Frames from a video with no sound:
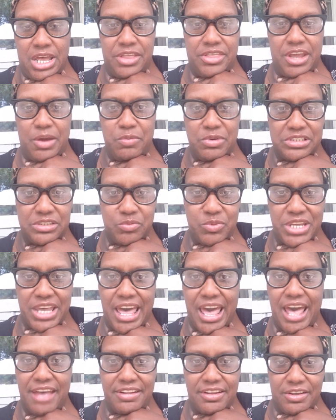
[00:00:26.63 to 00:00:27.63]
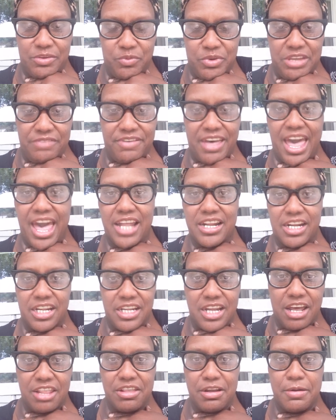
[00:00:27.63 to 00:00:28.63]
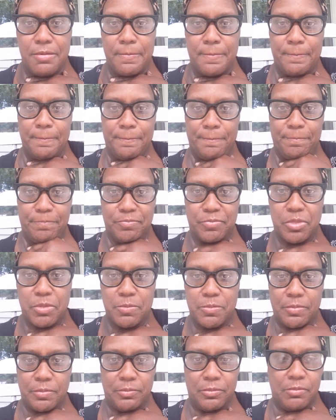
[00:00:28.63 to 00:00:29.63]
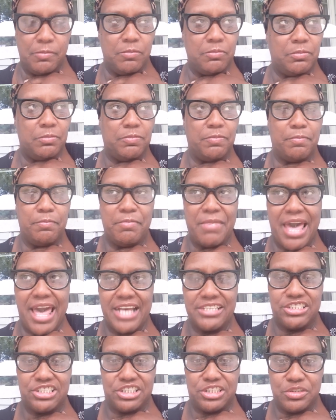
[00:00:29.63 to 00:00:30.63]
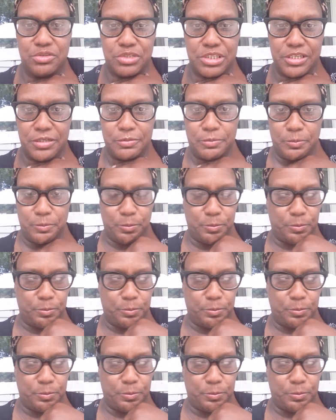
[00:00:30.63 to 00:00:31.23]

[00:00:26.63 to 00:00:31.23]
there was, we had, we've had another mass shooting.